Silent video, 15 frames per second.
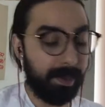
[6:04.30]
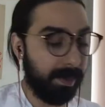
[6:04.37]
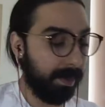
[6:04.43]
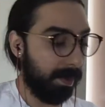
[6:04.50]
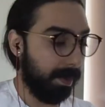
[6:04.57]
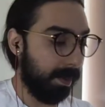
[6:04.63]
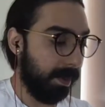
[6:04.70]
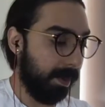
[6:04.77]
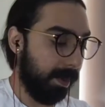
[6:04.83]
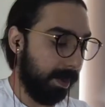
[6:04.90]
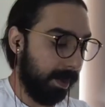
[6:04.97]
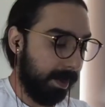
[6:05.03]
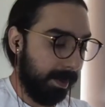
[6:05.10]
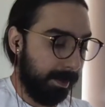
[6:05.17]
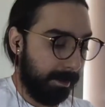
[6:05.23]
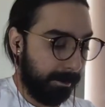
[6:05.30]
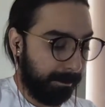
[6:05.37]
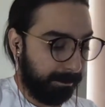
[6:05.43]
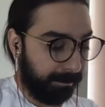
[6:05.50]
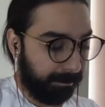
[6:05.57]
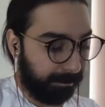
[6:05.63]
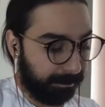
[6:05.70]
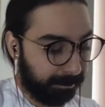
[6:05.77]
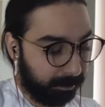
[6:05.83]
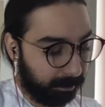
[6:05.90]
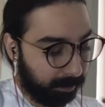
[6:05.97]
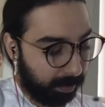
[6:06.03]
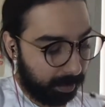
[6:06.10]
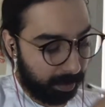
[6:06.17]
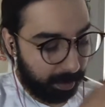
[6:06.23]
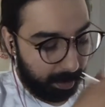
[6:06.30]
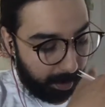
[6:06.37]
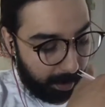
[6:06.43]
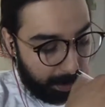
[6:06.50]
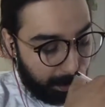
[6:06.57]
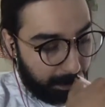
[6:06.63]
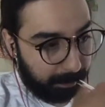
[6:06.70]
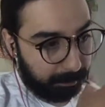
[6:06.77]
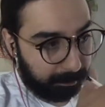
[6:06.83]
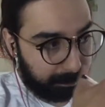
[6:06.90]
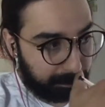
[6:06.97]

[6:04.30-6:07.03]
(no one is talking)